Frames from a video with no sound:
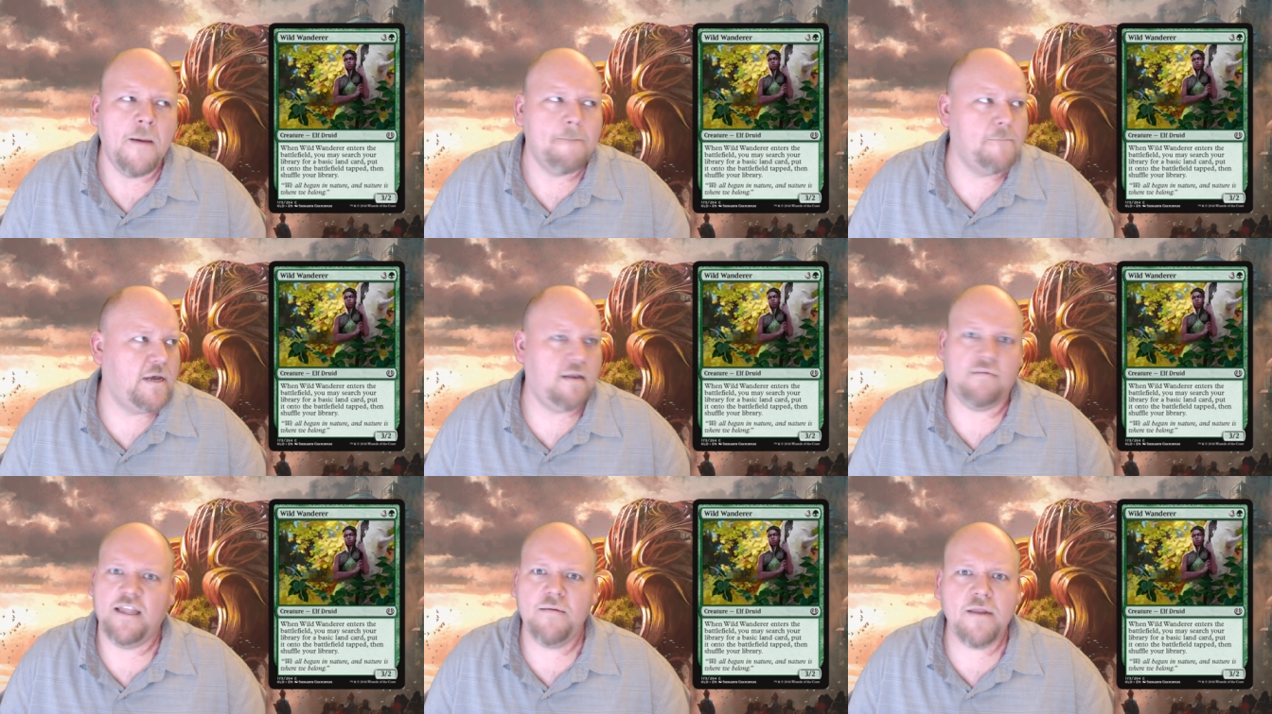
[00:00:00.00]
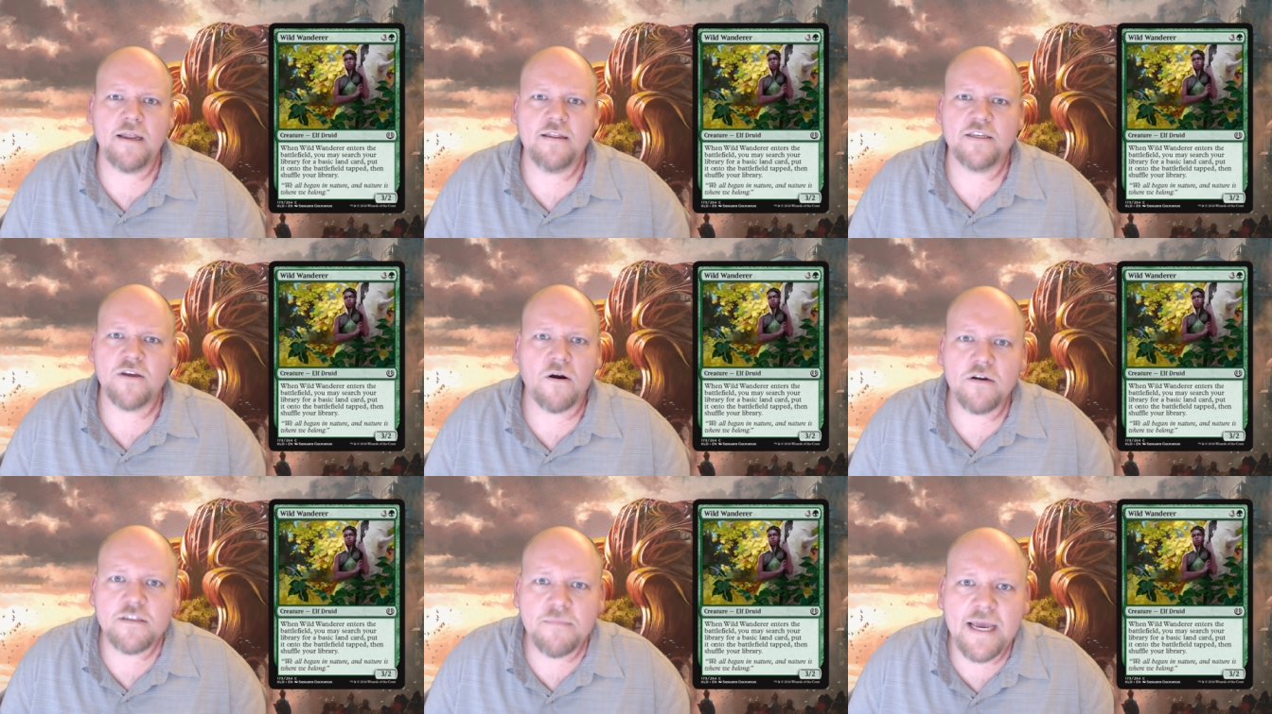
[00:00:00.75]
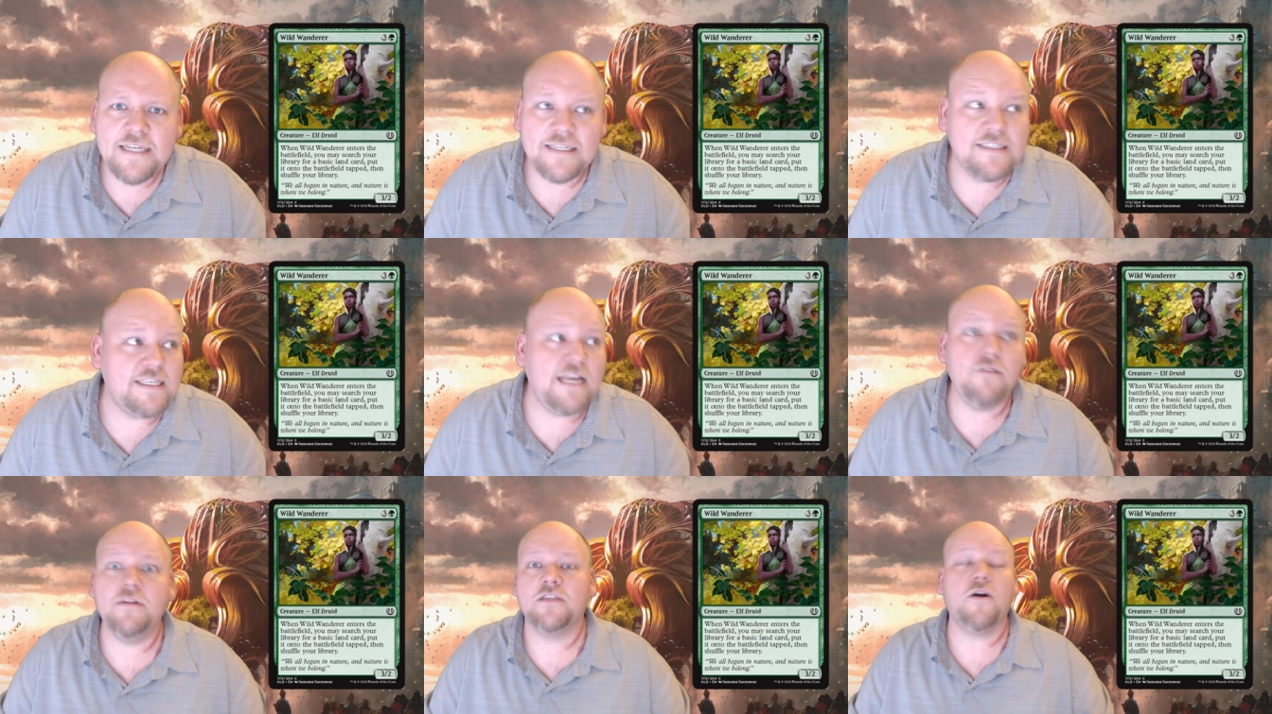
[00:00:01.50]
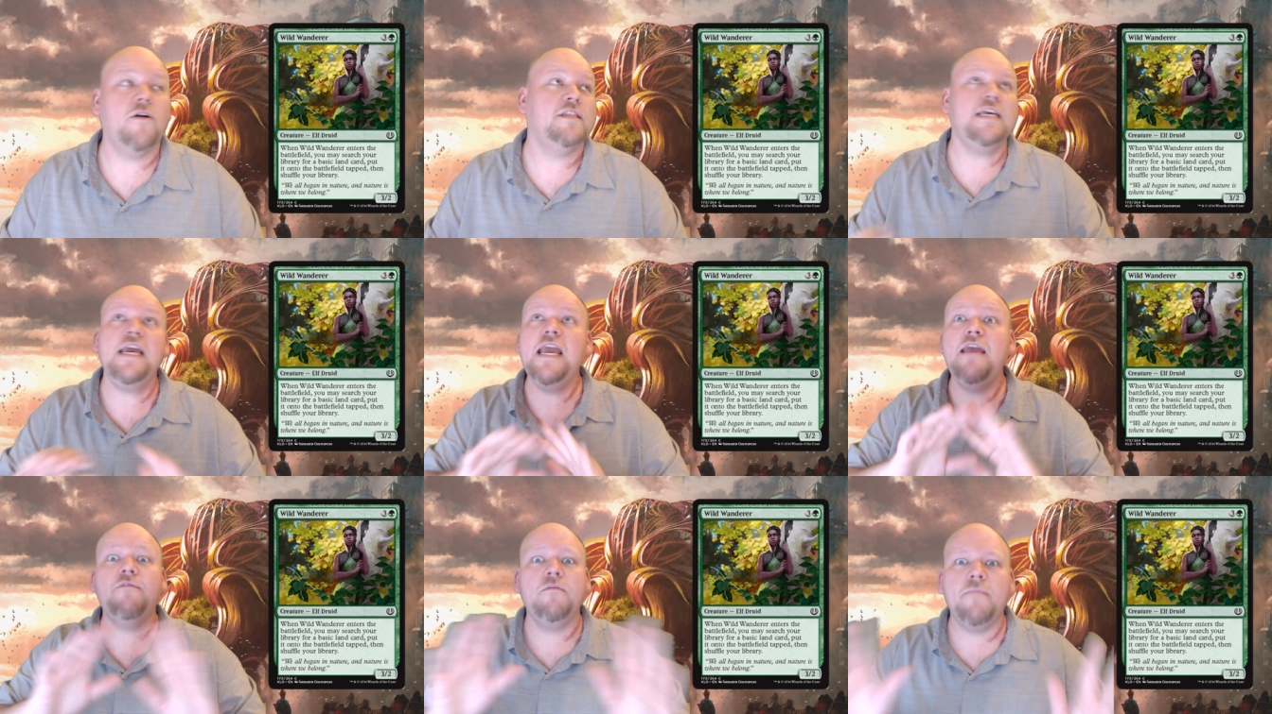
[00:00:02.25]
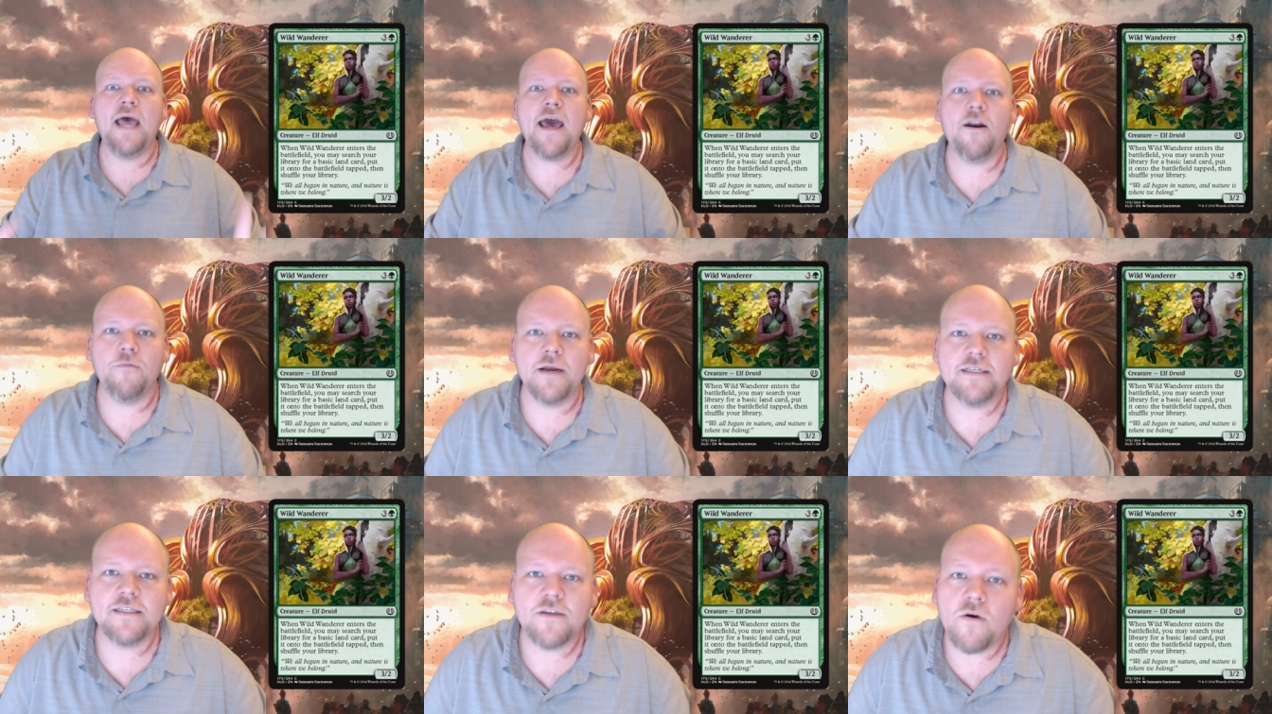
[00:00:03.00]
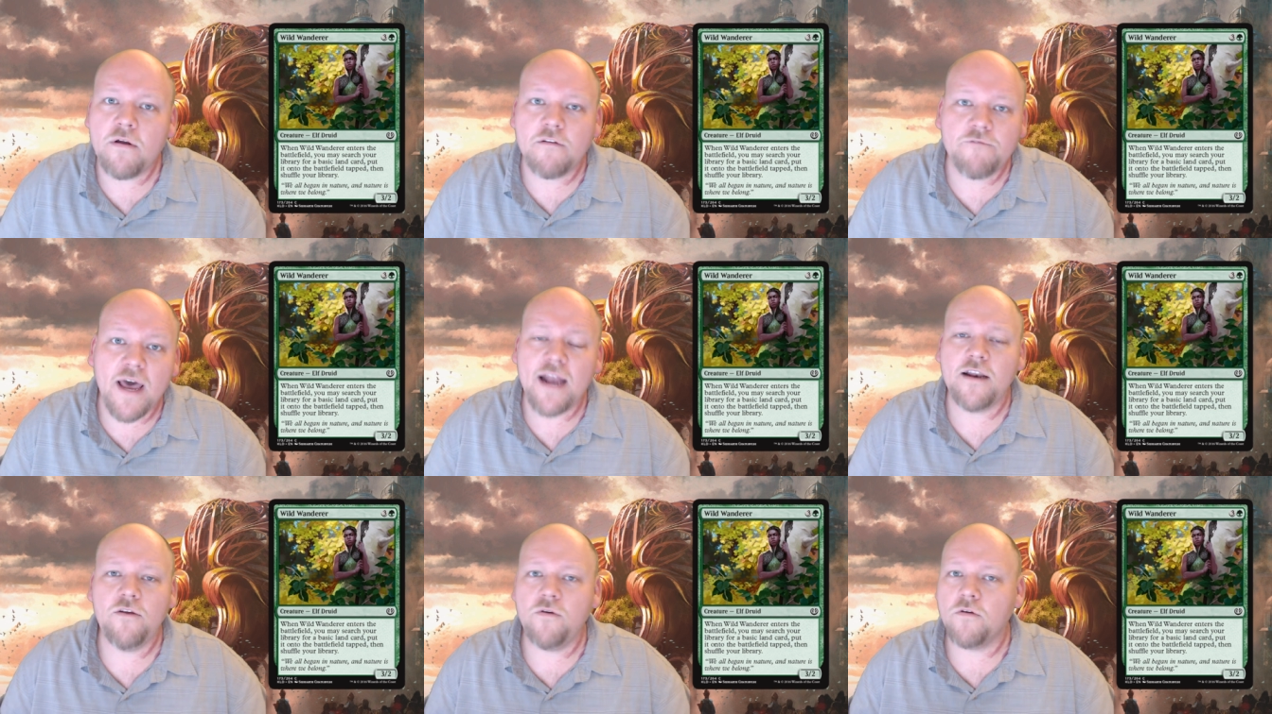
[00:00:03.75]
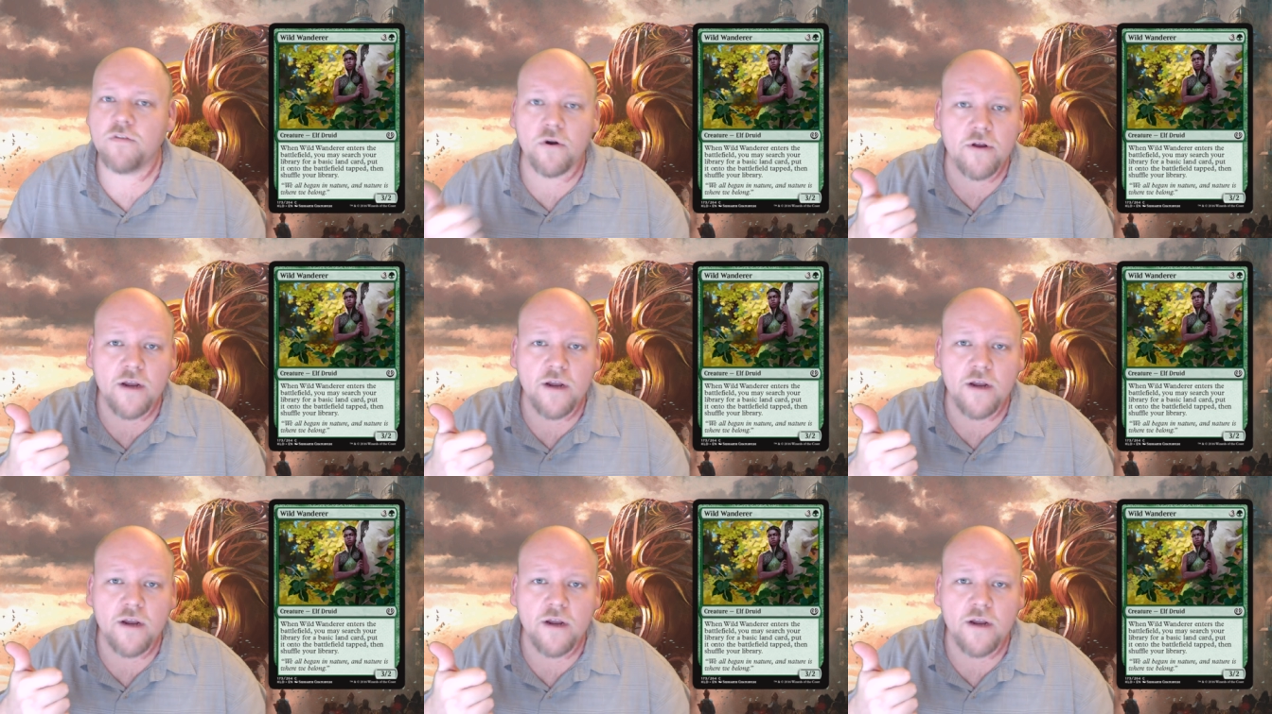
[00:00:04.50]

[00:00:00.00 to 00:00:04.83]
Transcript: But limited, this card is amazing. Sealed, this card is even better because it's going and finding you your third